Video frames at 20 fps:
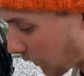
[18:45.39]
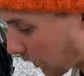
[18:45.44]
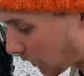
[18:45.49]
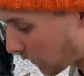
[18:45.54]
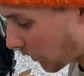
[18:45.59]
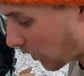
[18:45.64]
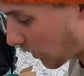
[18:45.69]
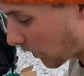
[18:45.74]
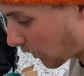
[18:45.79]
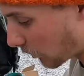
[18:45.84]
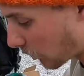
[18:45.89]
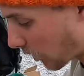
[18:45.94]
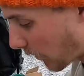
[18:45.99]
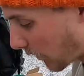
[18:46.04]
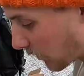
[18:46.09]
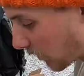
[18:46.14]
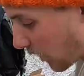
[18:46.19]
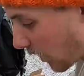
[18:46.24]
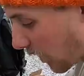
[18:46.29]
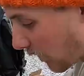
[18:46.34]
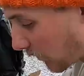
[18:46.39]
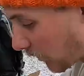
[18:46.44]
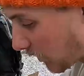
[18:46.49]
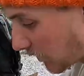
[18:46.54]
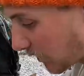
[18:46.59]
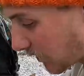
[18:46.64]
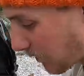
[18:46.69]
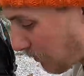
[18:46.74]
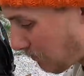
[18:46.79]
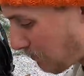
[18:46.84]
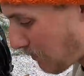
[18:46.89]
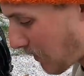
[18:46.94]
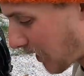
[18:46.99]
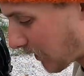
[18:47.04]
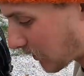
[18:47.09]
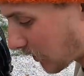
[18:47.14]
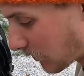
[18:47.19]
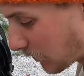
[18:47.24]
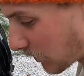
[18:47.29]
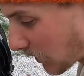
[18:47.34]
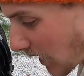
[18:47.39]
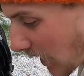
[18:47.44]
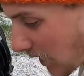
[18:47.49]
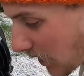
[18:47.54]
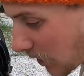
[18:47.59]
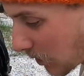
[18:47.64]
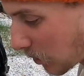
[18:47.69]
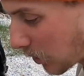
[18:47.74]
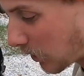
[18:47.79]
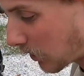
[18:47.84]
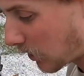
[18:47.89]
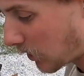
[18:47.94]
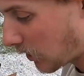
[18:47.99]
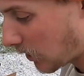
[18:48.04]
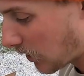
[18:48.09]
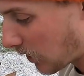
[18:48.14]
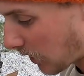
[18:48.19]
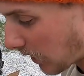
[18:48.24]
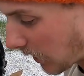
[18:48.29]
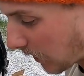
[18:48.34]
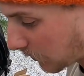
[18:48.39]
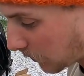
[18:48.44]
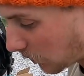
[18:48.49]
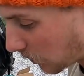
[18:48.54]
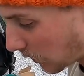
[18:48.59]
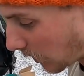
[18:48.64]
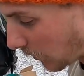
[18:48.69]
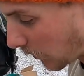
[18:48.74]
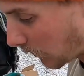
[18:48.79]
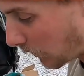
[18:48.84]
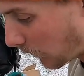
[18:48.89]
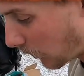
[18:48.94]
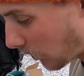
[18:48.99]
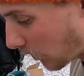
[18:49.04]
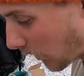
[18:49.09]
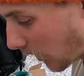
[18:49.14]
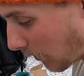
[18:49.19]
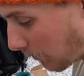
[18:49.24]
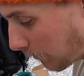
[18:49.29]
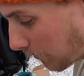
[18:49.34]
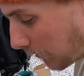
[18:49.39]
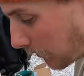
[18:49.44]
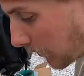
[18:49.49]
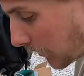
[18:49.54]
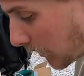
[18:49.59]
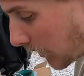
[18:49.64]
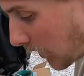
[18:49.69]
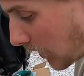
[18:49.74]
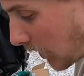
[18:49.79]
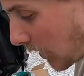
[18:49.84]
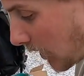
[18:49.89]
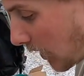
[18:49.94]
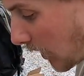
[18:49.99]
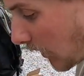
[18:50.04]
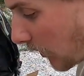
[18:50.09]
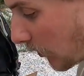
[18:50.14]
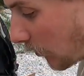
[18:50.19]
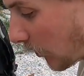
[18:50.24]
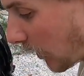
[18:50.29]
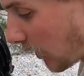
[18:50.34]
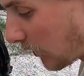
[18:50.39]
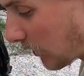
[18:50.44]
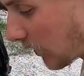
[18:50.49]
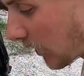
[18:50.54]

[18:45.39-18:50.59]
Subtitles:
do is chop some of the bigger scallops in half because I want them all to cook evenly,